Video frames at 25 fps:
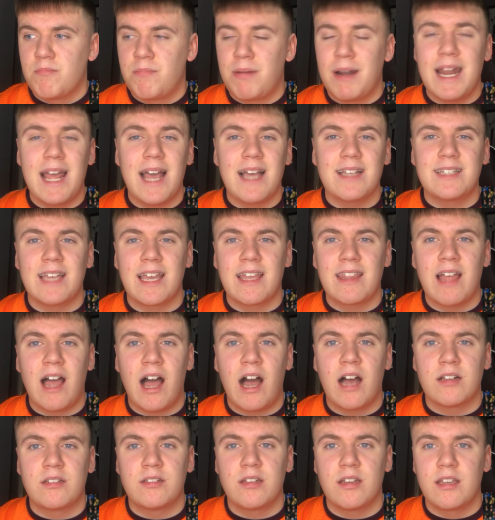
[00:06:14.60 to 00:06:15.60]
players like
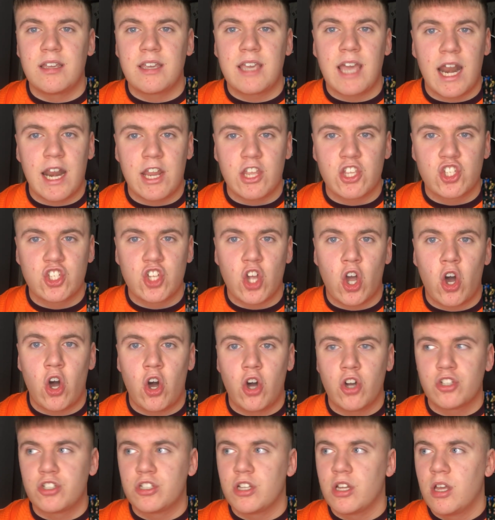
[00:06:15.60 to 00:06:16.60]
that get a
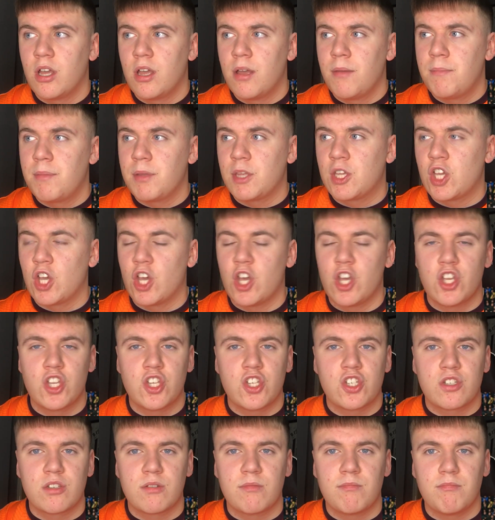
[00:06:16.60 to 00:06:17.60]
start,
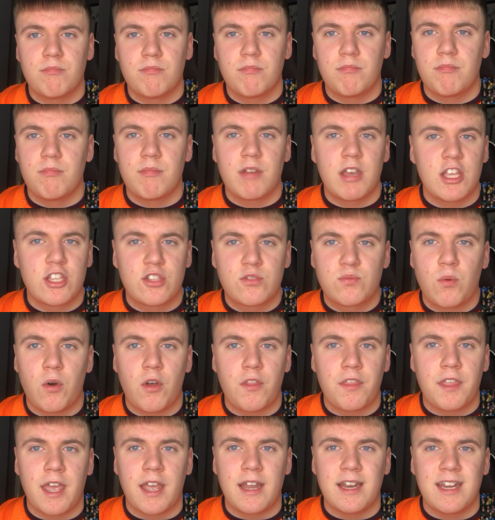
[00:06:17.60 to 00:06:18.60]
because it's
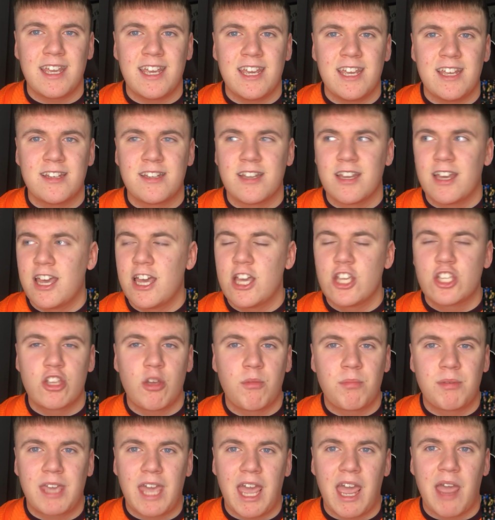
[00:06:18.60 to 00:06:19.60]
what they need, it's
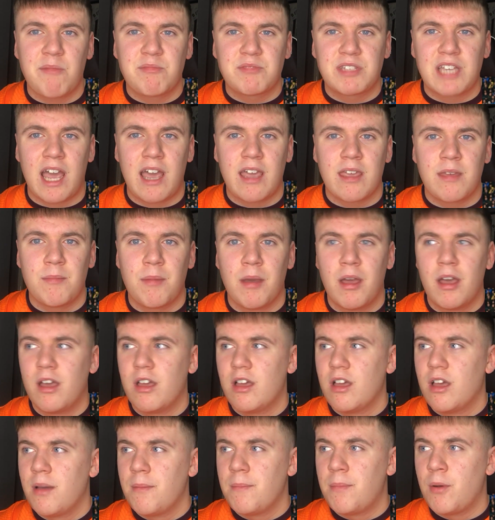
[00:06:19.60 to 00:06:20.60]
some game time.
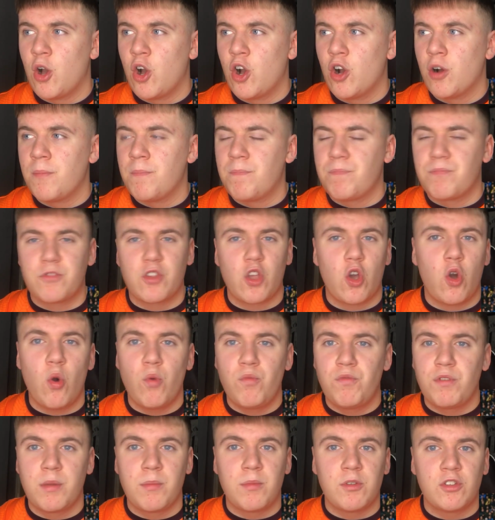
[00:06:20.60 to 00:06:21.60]
But
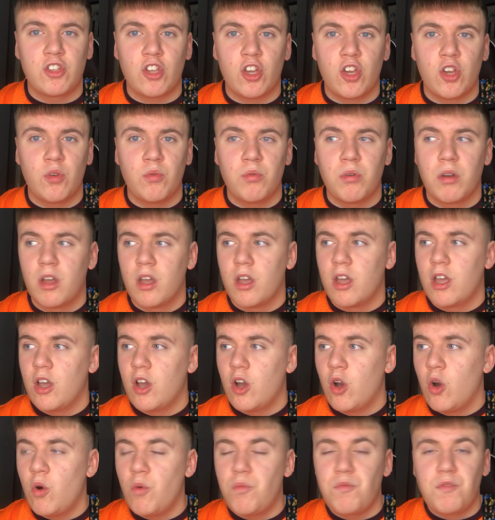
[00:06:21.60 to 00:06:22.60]
hopefully we do.
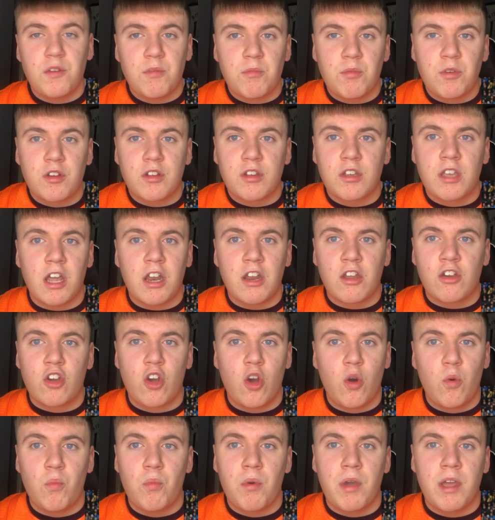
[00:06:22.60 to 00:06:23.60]
Hopefully we can get a
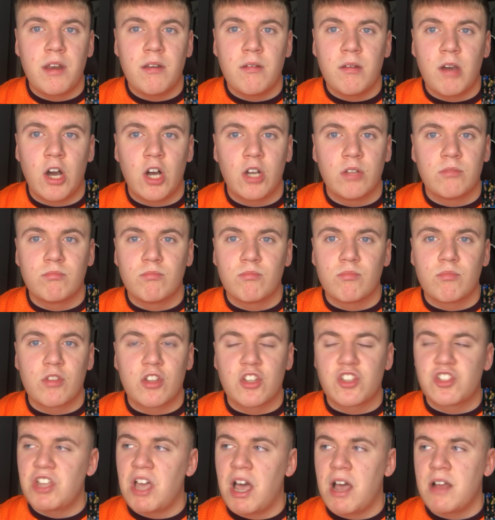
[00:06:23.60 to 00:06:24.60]
cup win on
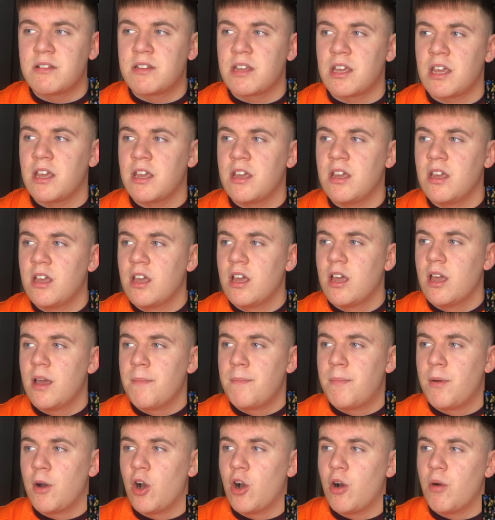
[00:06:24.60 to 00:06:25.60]
the Saturday.
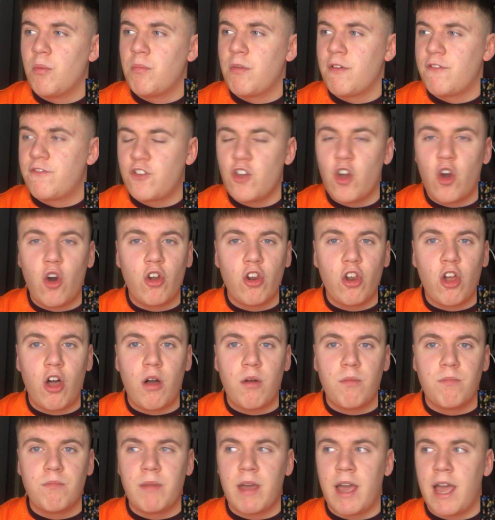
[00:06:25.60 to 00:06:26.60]
But with your
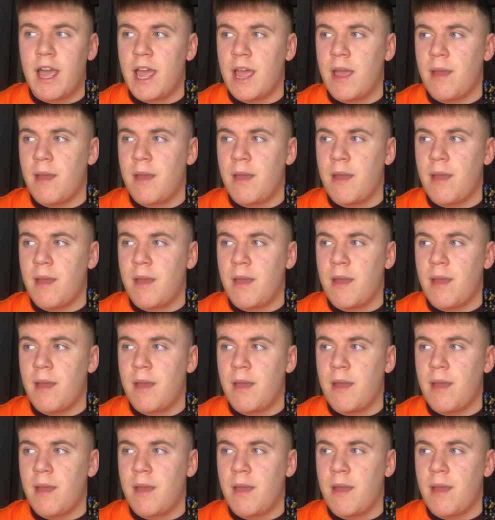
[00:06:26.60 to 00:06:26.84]
lot